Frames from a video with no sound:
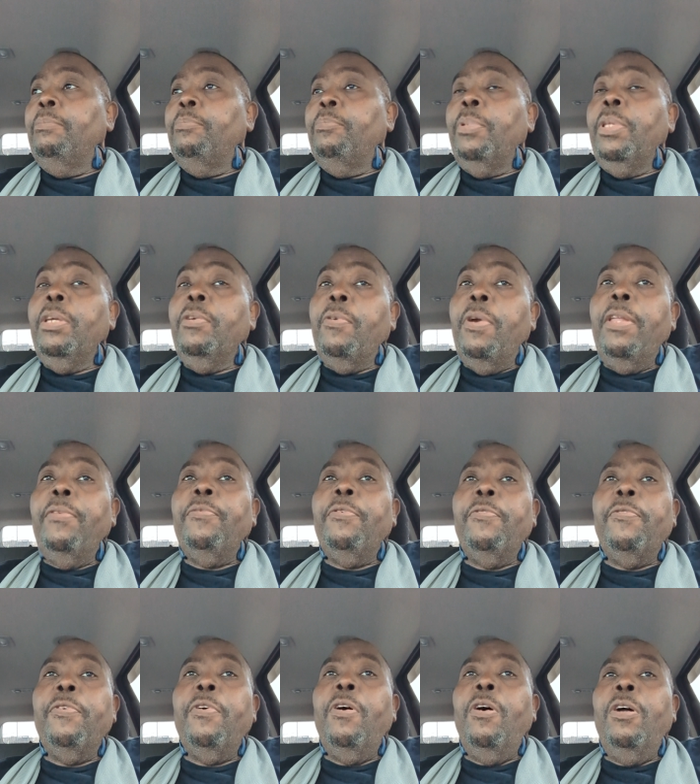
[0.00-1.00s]
Be grateful
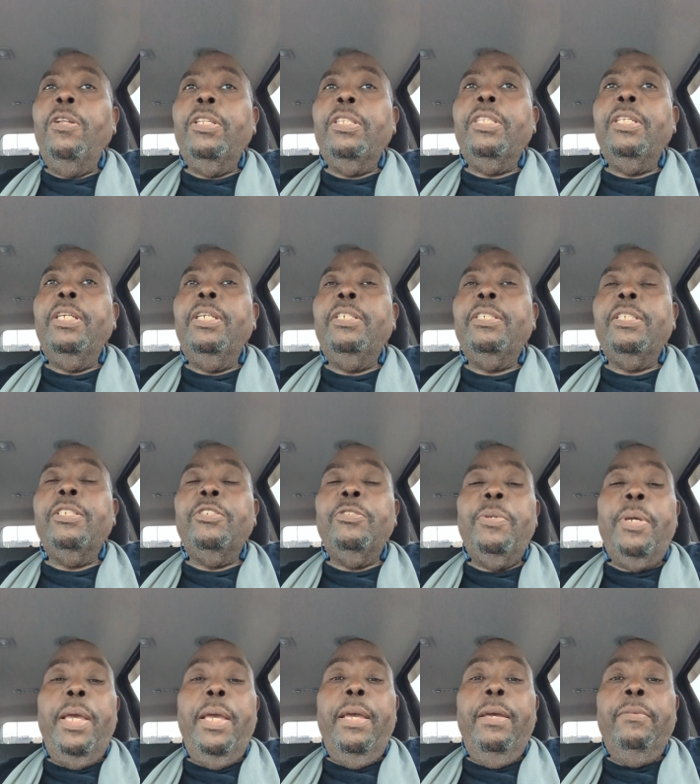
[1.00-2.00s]
for all the things that you
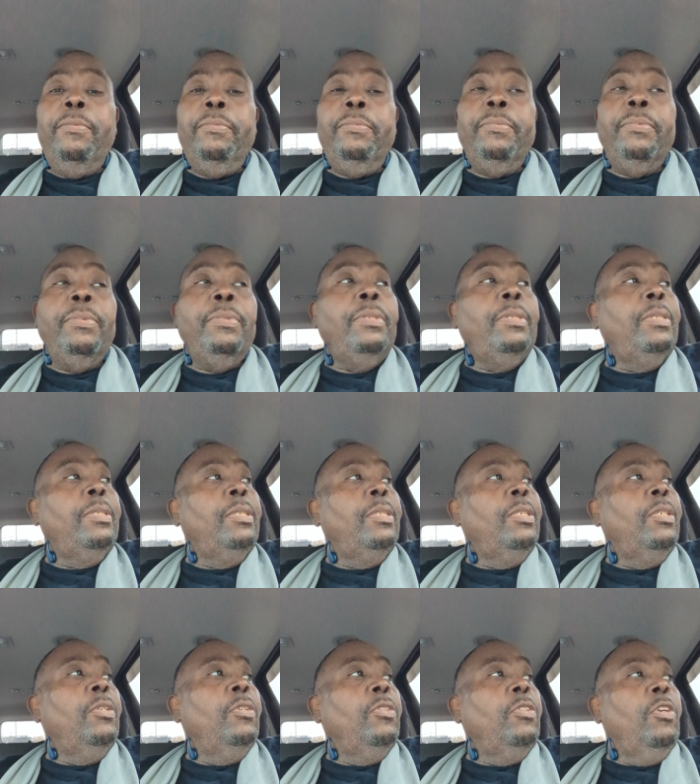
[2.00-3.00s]
have.
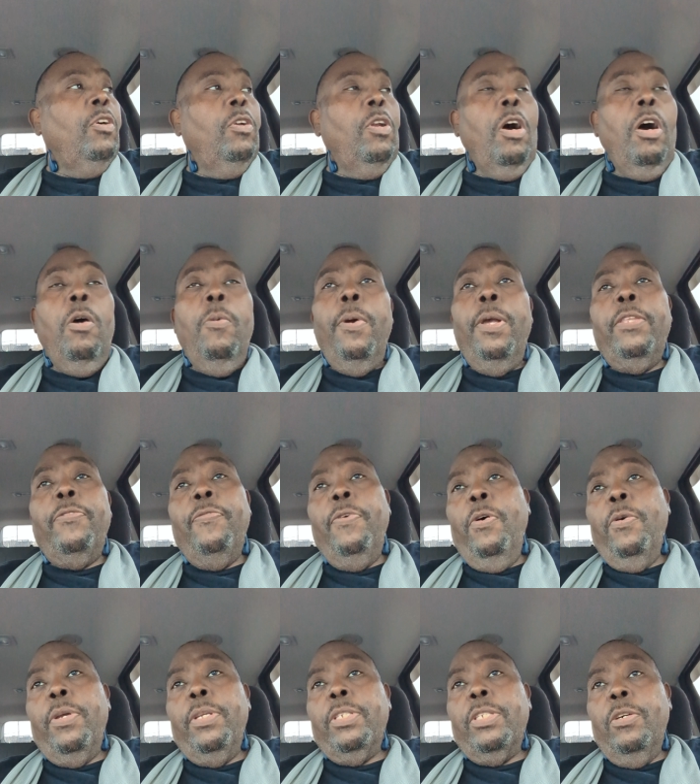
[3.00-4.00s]
Don't always
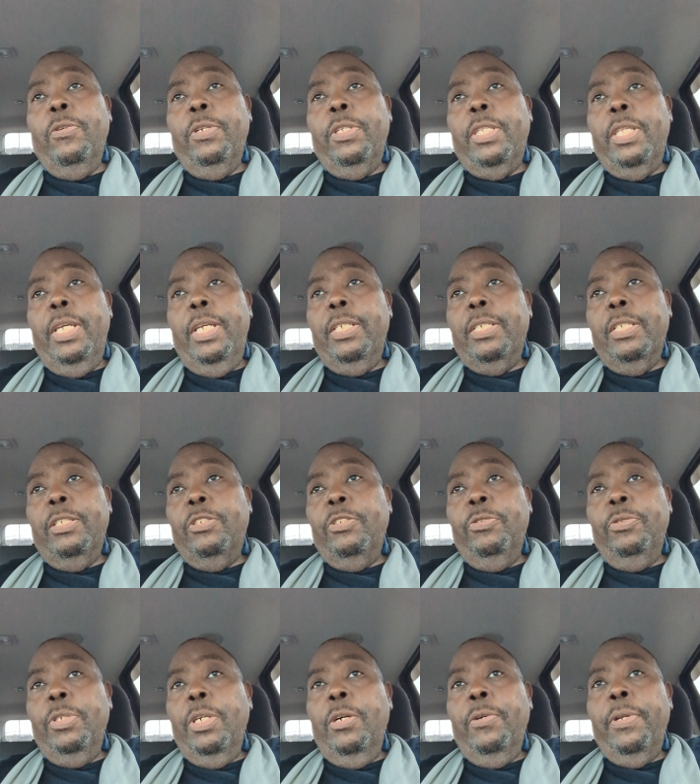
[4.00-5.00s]
focus on the things that
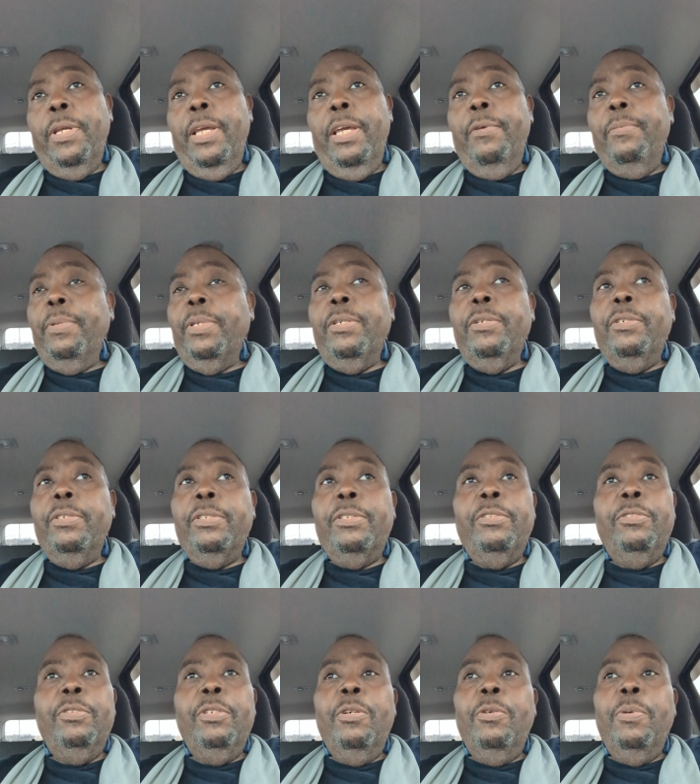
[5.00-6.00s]
you don't have because
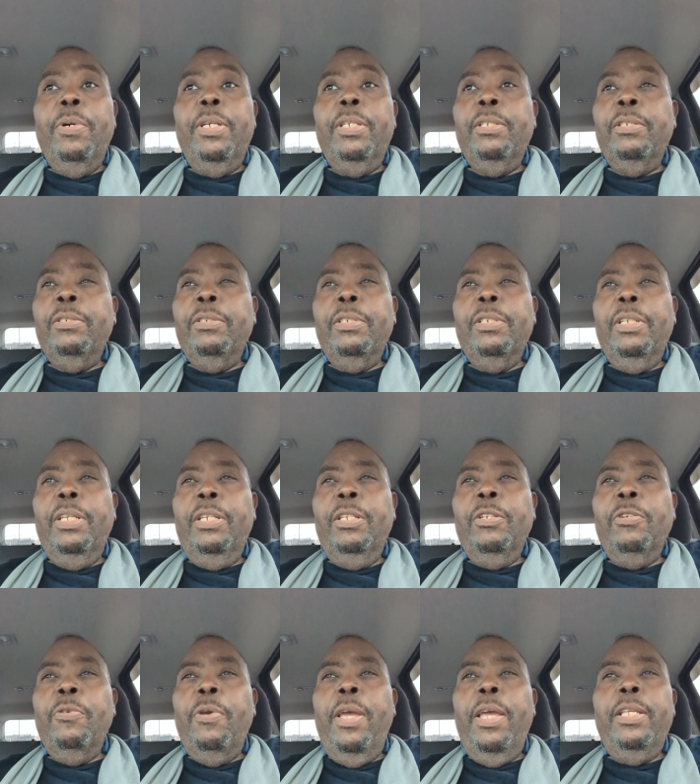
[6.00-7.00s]
you know what, in the
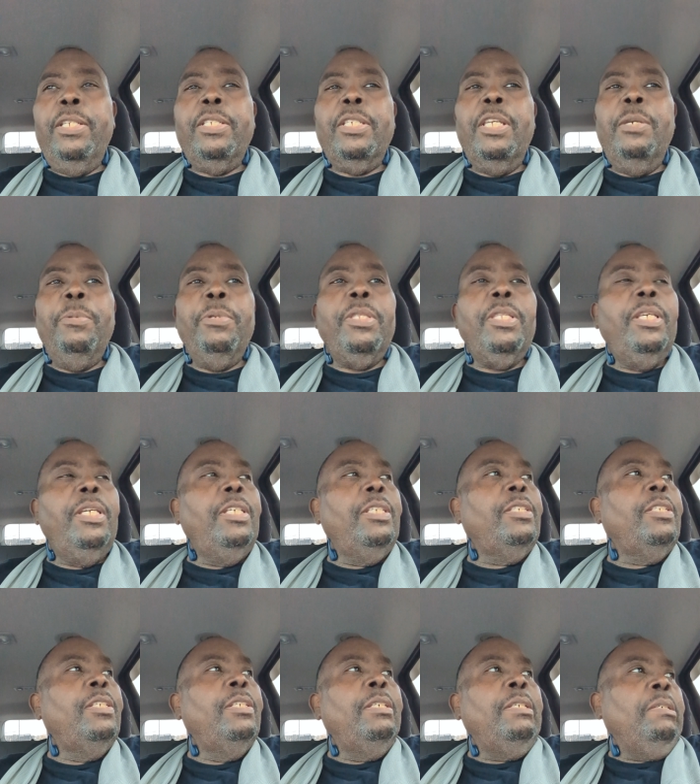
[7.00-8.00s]
grand scheme of
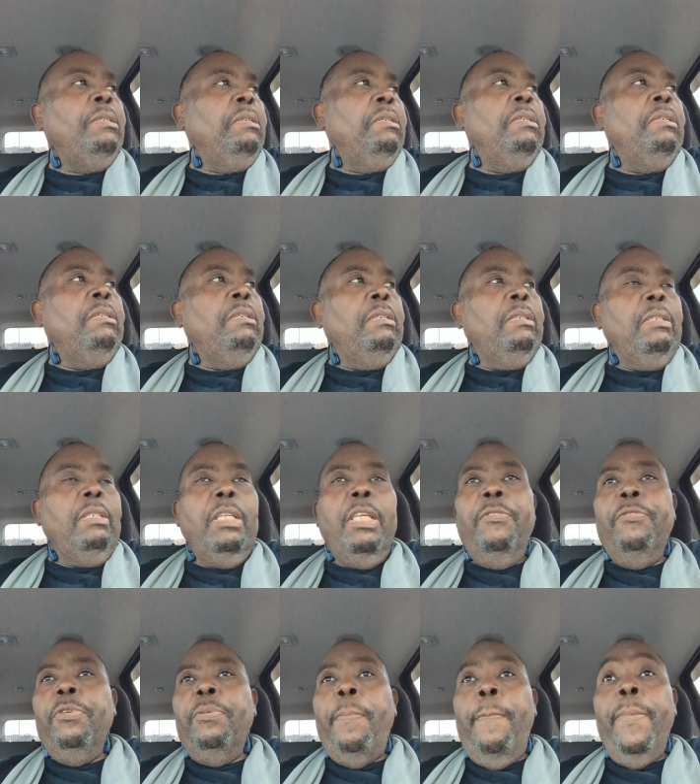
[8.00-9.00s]
things,
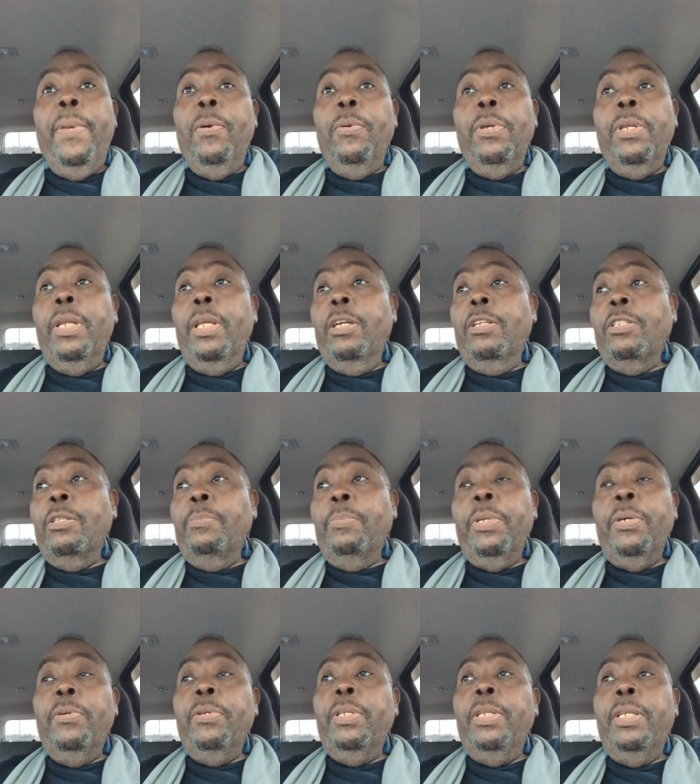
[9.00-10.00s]
even millionaires and
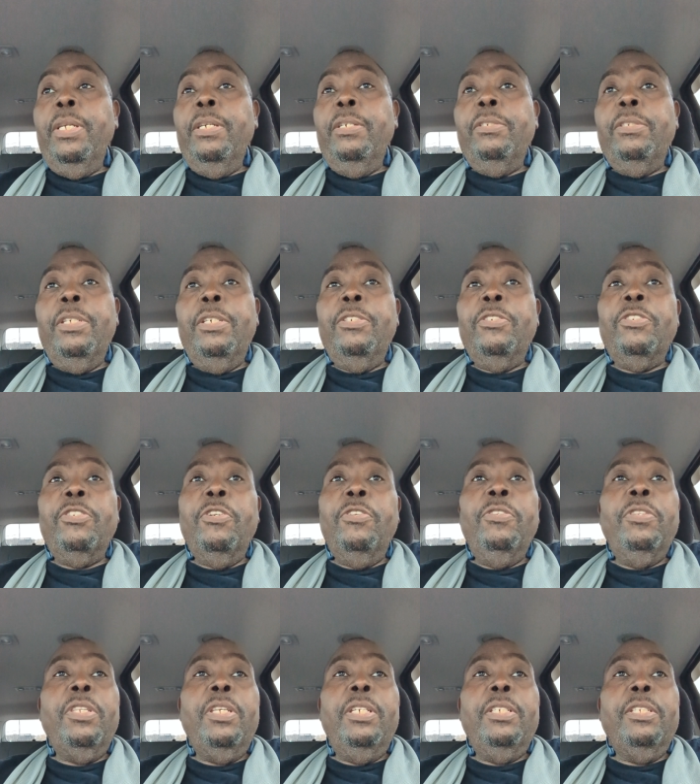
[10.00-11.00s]
billionaires, there's
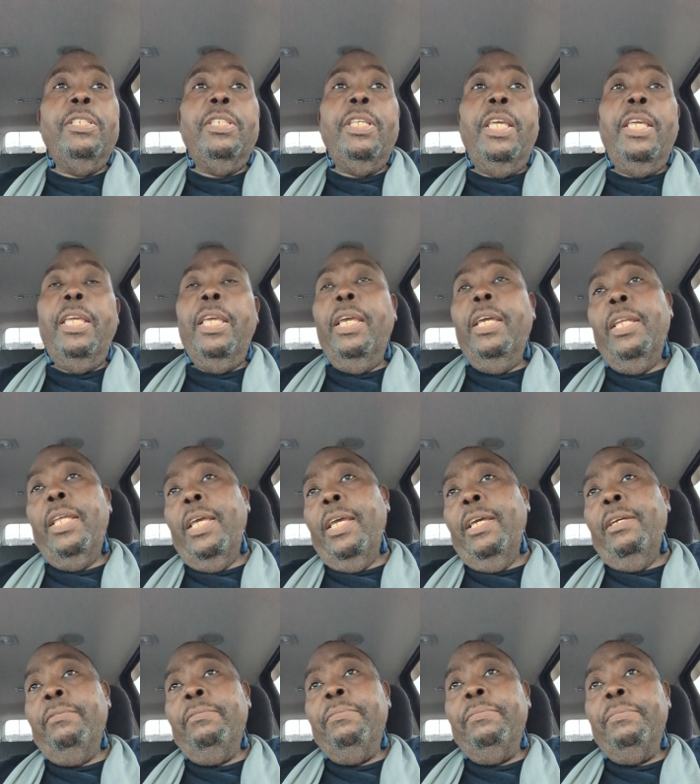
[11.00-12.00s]
certain things that they can't have.